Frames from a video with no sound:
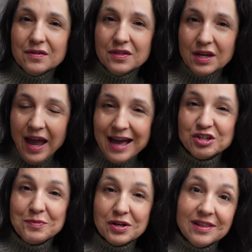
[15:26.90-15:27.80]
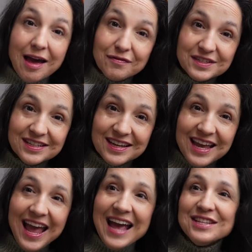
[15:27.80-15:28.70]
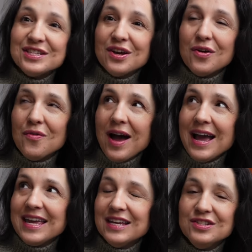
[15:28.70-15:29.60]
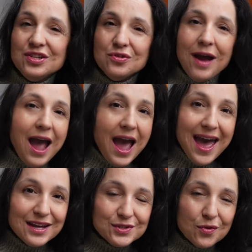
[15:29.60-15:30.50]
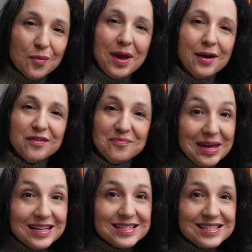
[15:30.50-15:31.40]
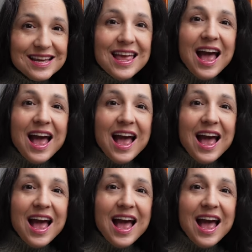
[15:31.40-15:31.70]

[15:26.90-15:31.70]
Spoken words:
the cashmere left. And so I can do a hat or a pair of mitts.